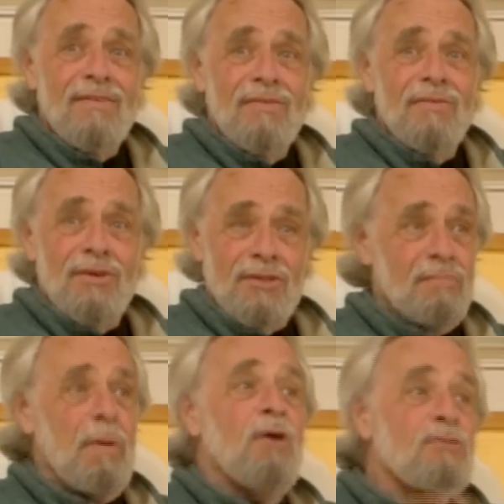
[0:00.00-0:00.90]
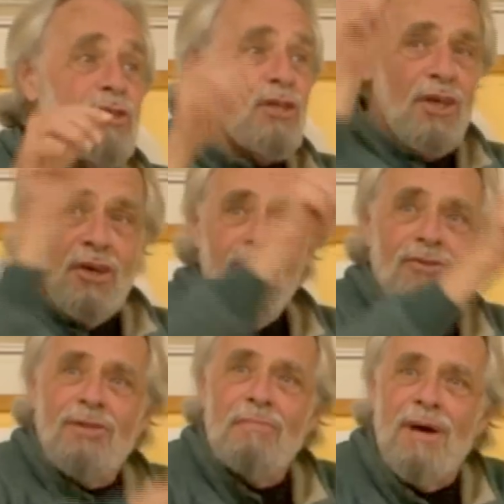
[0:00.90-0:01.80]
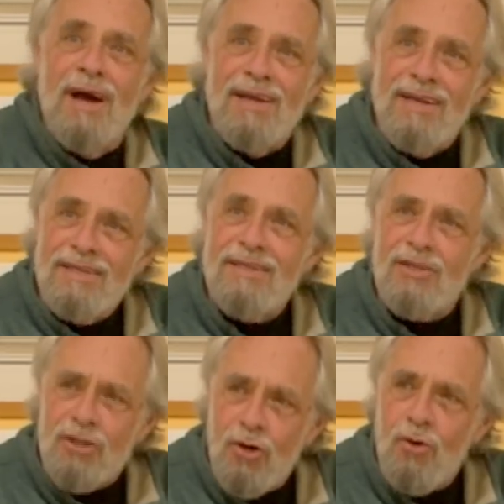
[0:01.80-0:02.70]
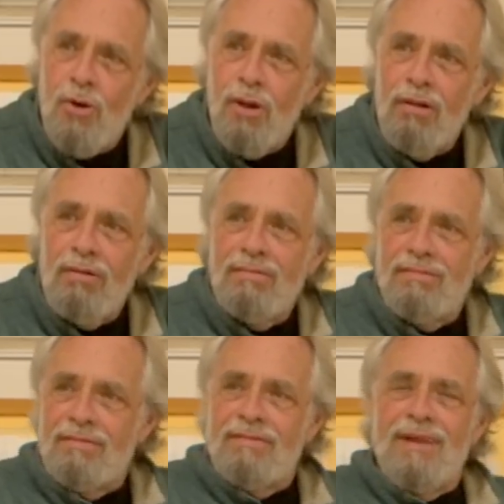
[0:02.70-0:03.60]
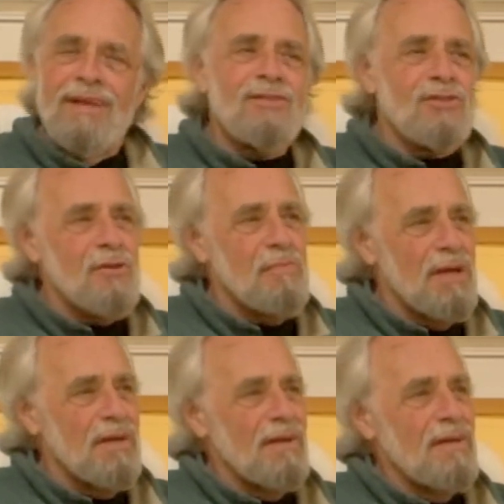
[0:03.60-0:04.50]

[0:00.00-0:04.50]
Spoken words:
We're supposed to use the mind. It's a tool, an instrument.